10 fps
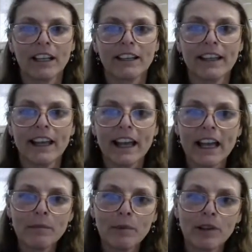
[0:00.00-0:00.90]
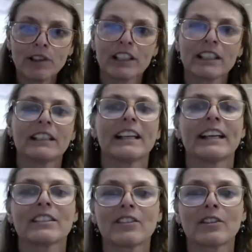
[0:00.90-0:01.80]
And the apocrine
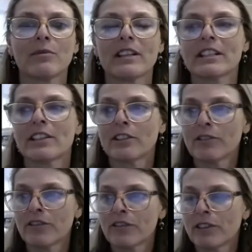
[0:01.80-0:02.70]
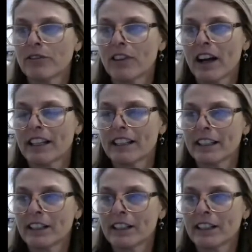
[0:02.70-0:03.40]
glands are the ones that you find